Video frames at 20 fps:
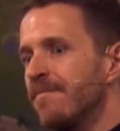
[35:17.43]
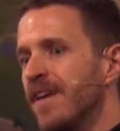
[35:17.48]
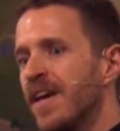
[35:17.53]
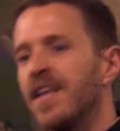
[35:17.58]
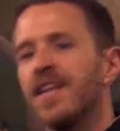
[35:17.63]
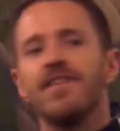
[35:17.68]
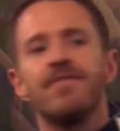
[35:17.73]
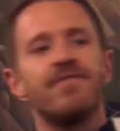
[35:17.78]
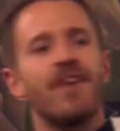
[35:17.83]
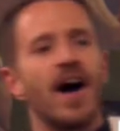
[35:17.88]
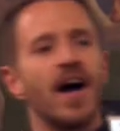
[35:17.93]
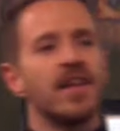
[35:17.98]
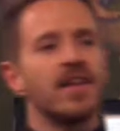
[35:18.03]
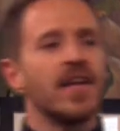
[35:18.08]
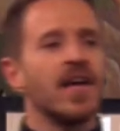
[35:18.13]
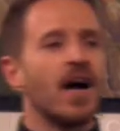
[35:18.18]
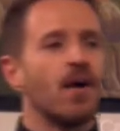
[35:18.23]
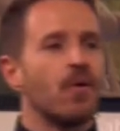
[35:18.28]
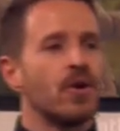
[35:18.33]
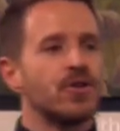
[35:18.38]
And then
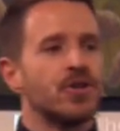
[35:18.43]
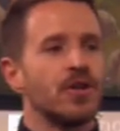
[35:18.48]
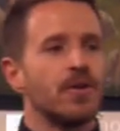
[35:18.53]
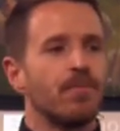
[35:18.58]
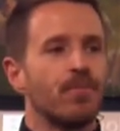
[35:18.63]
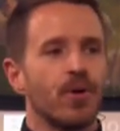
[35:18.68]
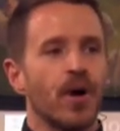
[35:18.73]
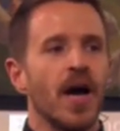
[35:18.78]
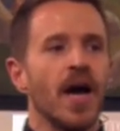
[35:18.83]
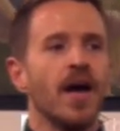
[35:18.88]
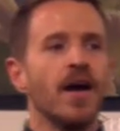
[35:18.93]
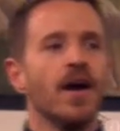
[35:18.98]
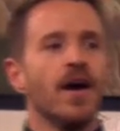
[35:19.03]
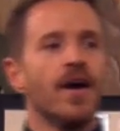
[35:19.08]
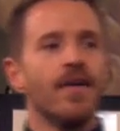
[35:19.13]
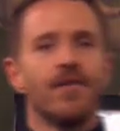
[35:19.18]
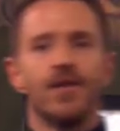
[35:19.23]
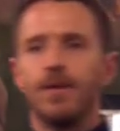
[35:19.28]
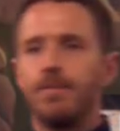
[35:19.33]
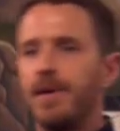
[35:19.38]
finally, I want you to pray
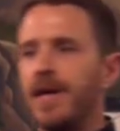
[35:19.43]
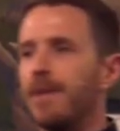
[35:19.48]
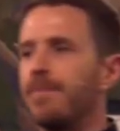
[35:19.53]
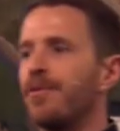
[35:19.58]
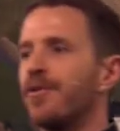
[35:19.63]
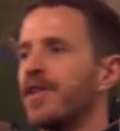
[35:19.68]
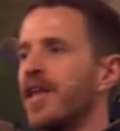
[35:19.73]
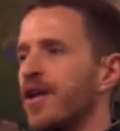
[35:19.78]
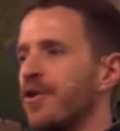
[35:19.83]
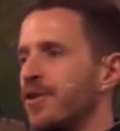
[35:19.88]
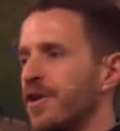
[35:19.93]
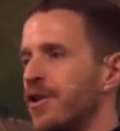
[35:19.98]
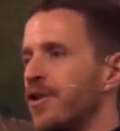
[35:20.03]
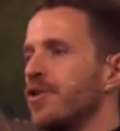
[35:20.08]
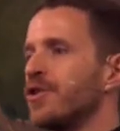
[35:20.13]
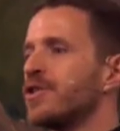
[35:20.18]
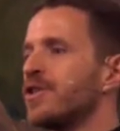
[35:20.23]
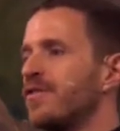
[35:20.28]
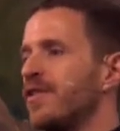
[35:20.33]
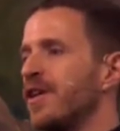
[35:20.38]
for the people that are in your
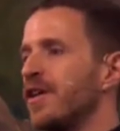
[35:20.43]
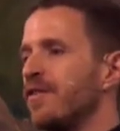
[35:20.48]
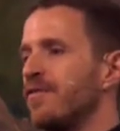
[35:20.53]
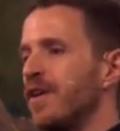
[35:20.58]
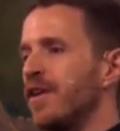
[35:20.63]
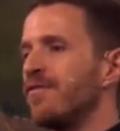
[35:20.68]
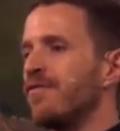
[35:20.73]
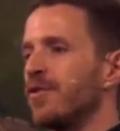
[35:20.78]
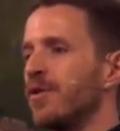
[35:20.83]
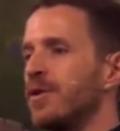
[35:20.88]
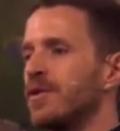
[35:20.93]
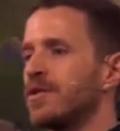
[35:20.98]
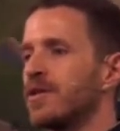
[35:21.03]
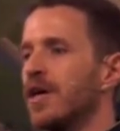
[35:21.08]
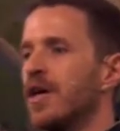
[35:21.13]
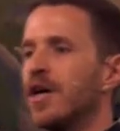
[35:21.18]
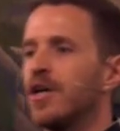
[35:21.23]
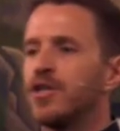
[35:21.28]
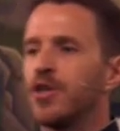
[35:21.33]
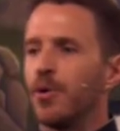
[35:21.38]
sphere of influence.
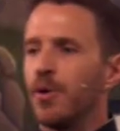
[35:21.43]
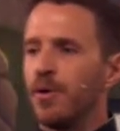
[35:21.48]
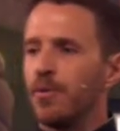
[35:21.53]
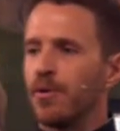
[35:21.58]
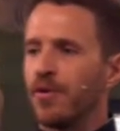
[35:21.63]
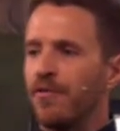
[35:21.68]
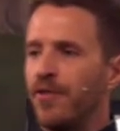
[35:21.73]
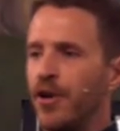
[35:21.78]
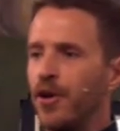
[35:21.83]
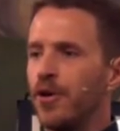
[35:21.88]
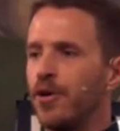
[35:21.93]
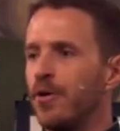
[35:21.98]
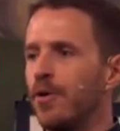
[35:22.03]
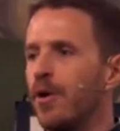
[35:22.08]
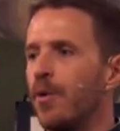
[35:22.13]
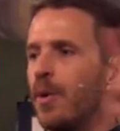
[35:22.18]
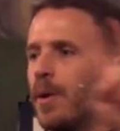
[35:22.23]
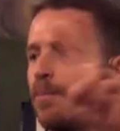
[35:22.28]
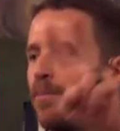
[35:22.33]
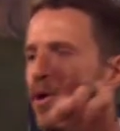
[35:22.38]
So we review,
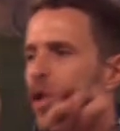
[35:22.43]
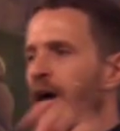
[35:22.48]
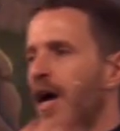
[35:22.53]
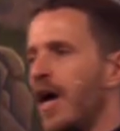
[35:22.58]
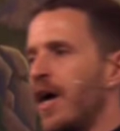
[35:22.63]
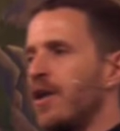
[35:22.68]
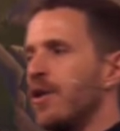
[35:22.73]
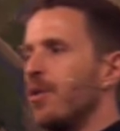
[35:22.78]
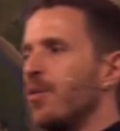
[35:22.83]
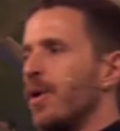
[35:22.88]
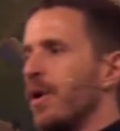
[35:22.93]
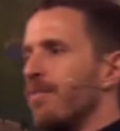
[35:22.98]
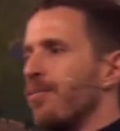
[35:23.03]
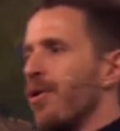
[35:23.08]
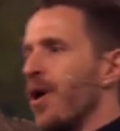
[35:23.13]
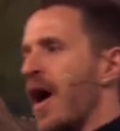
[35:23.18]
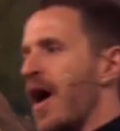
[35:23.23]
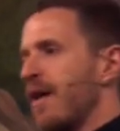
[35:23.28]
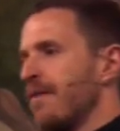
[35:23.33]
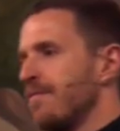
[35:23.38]
we plan, we
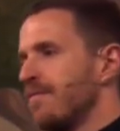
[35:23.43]
pray.